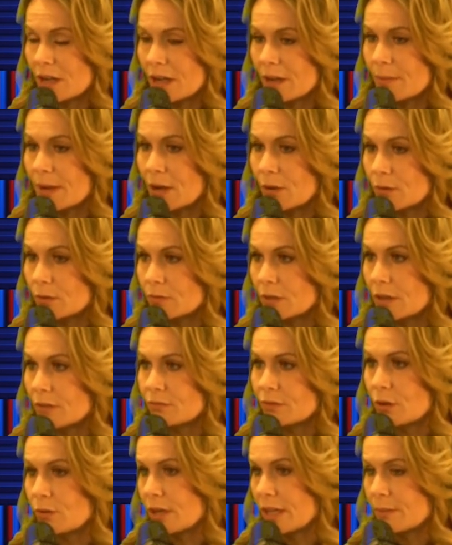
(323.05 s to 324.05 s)
about
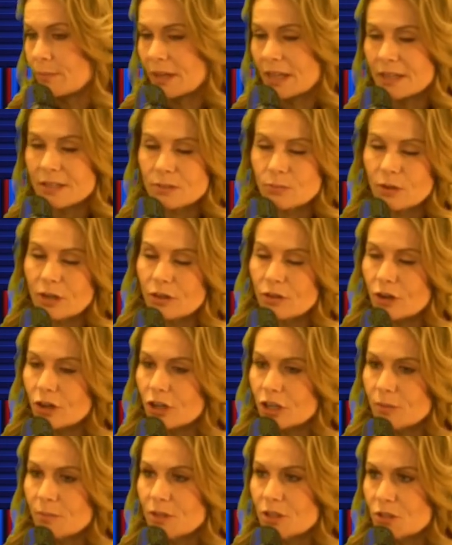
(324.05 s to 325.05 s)
voting because one of the
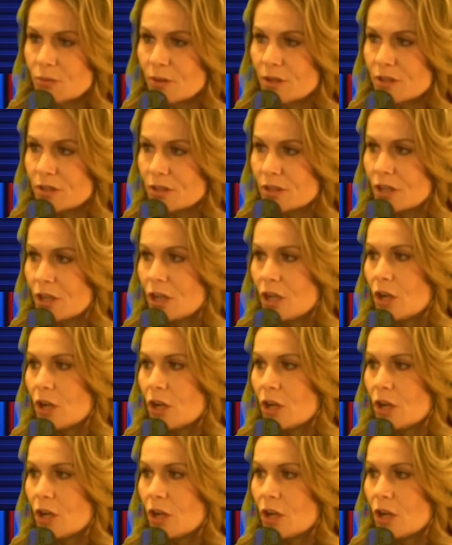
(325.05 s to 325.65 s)
arguments was,